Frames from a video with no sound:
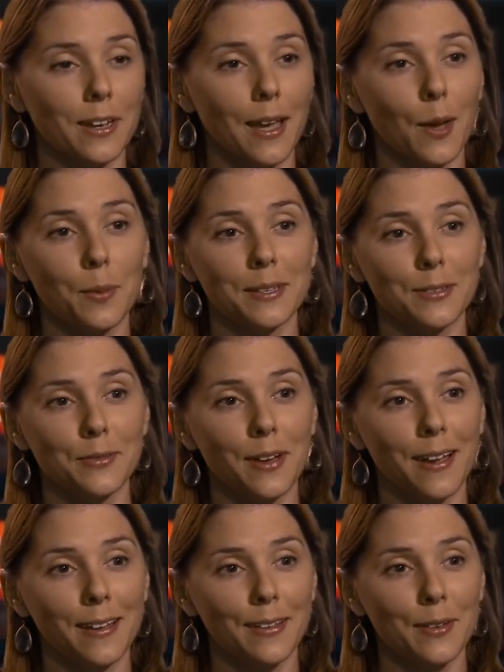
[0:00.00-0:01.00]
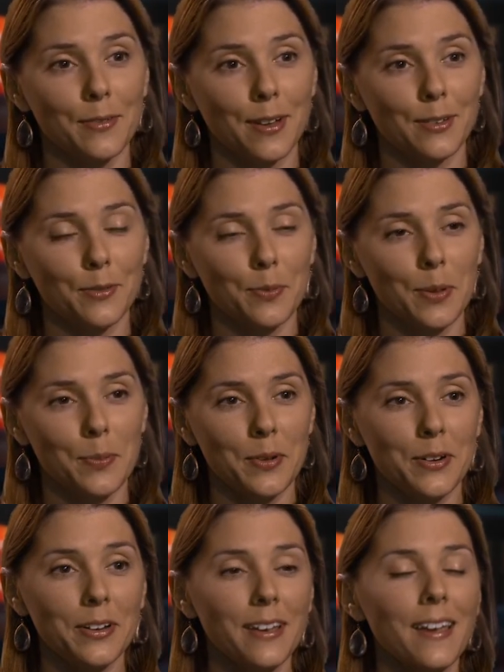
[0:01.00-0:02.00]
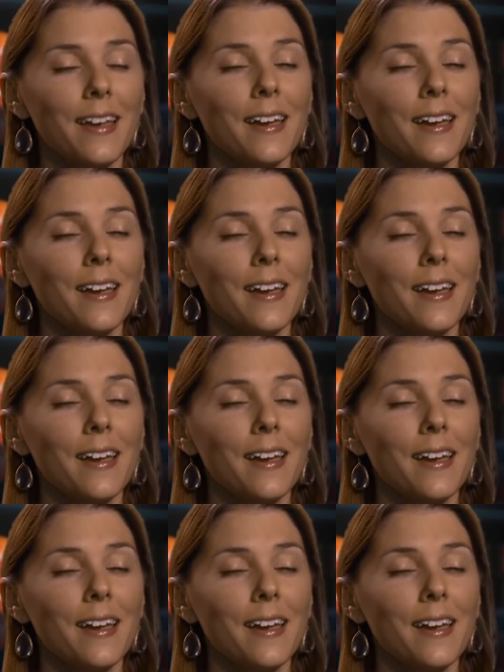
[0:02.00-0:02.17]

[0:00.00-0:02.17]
habits of highly effective people.